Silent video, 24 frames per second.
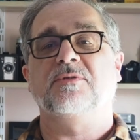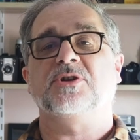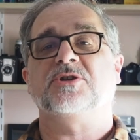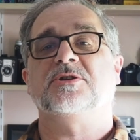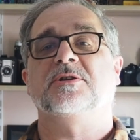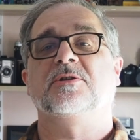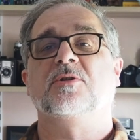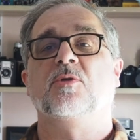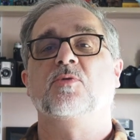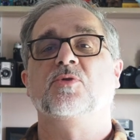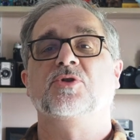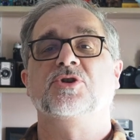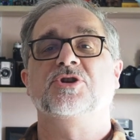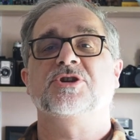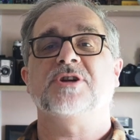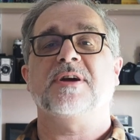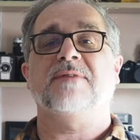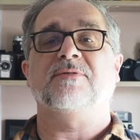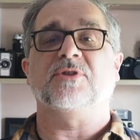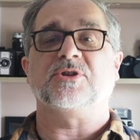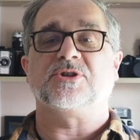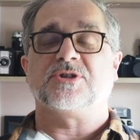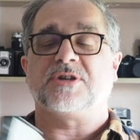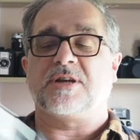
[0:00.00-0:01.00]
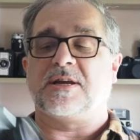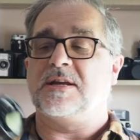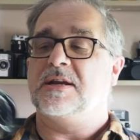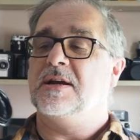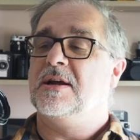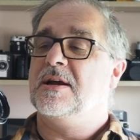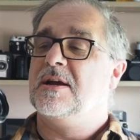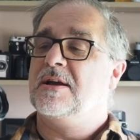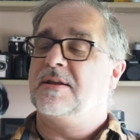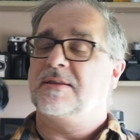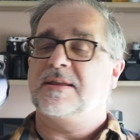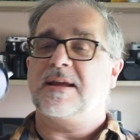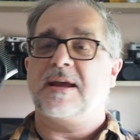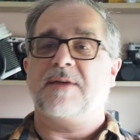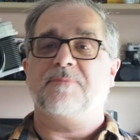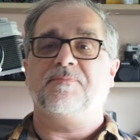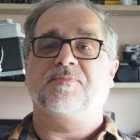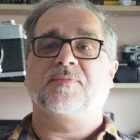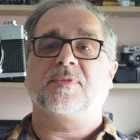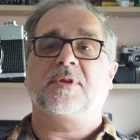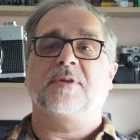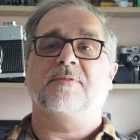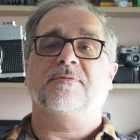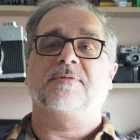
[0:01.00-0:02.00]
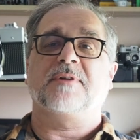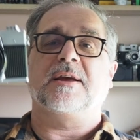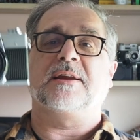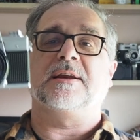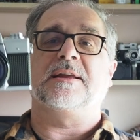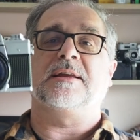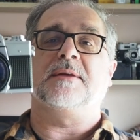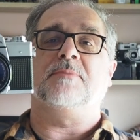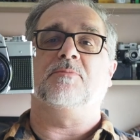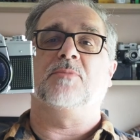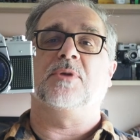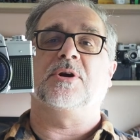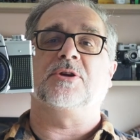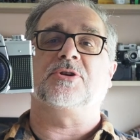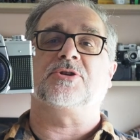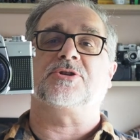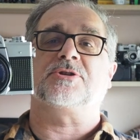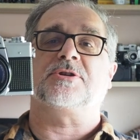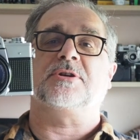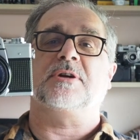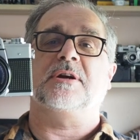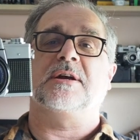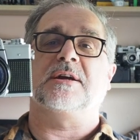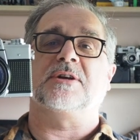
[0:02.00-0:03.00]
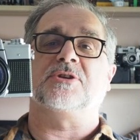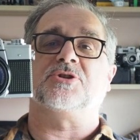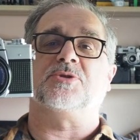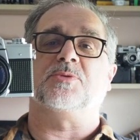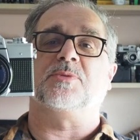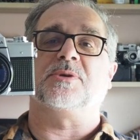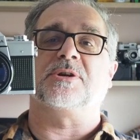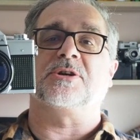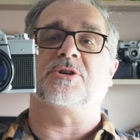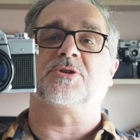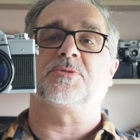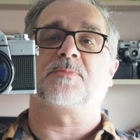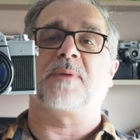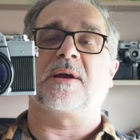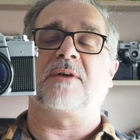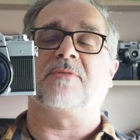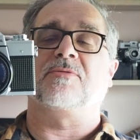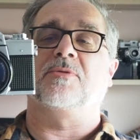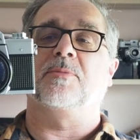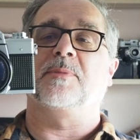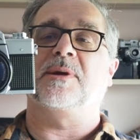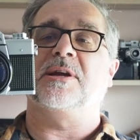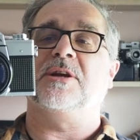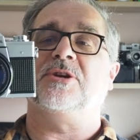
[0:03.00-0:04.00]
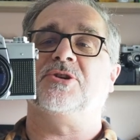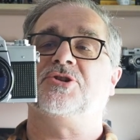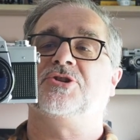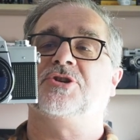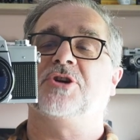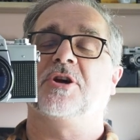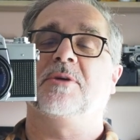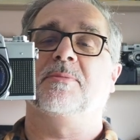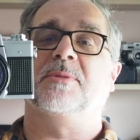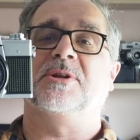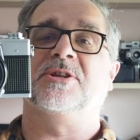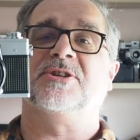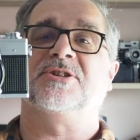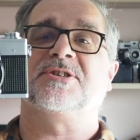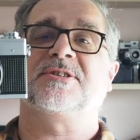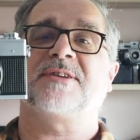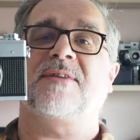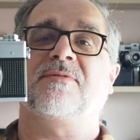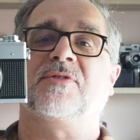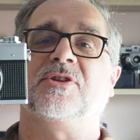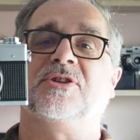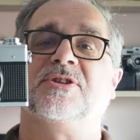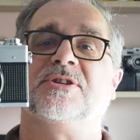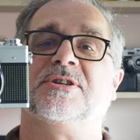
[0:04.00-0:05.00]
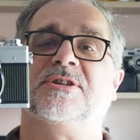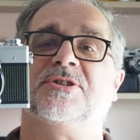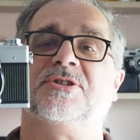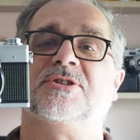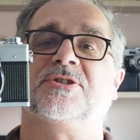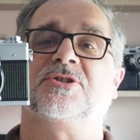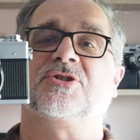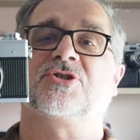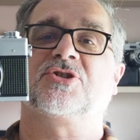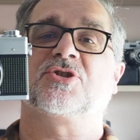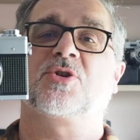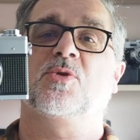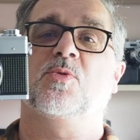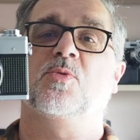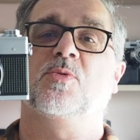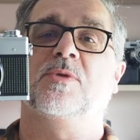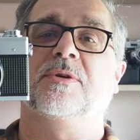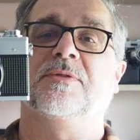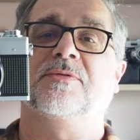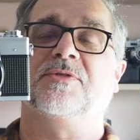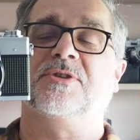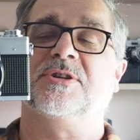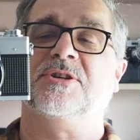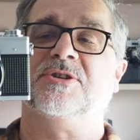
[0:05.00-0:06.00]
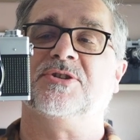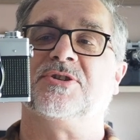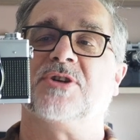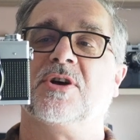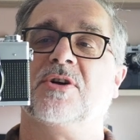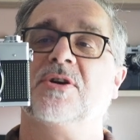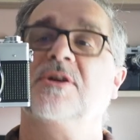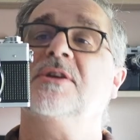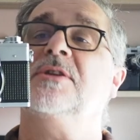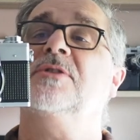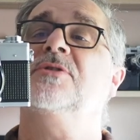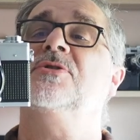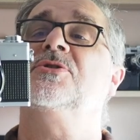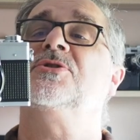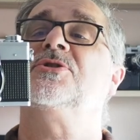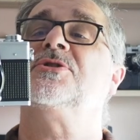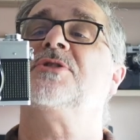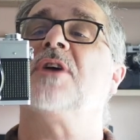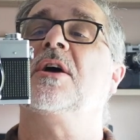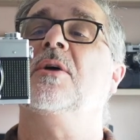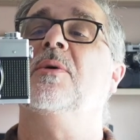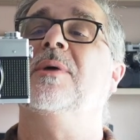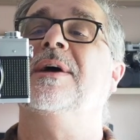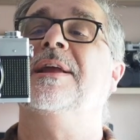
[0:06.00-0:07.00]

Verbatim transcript: its longevity. They're fairly much as you would expect from East German 70s school of design, so